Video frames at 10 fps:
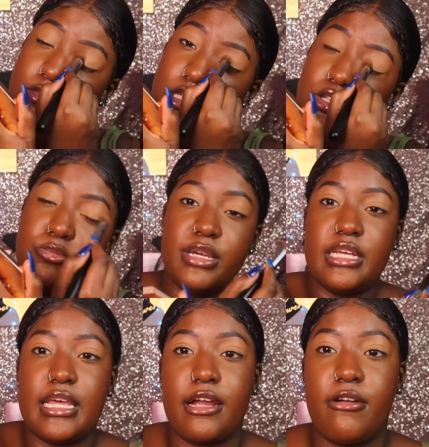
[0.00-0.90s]
To be
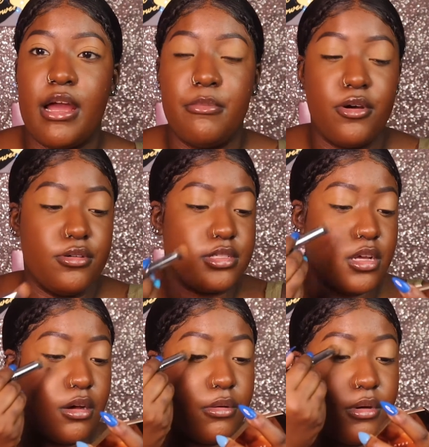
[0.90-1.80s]
in that grind mode.
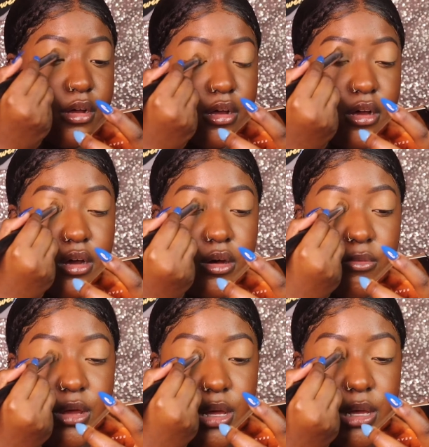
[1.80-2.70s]
So
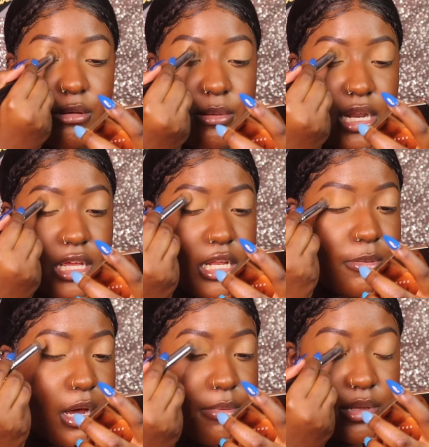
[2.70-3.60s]
we about to get it
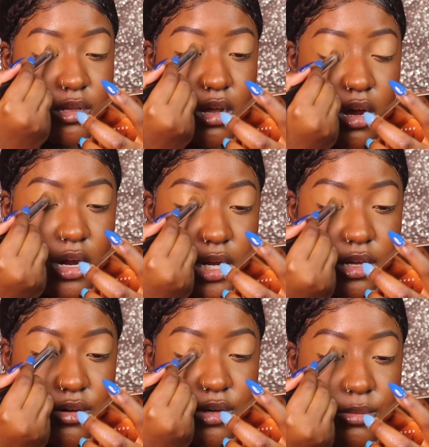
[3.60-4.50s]
popping. All right,
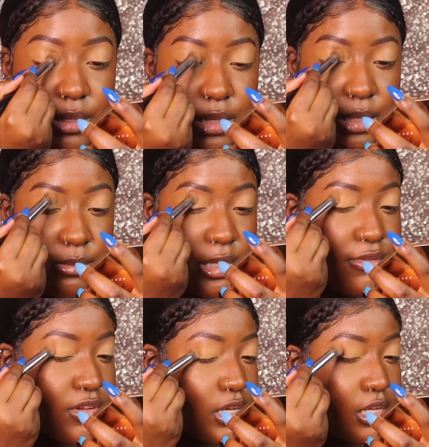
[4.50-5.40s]
y'all, we
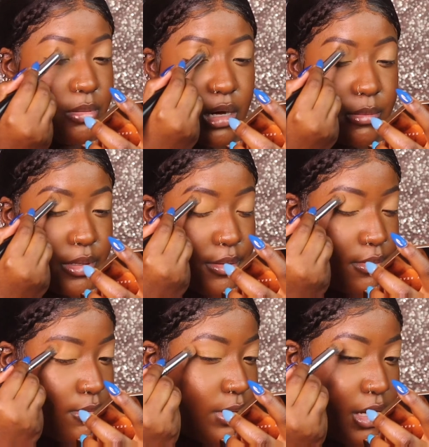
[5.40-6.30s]
finna get it popping.
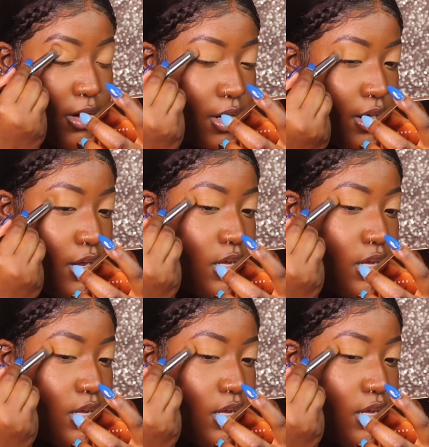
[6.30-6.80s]
We are.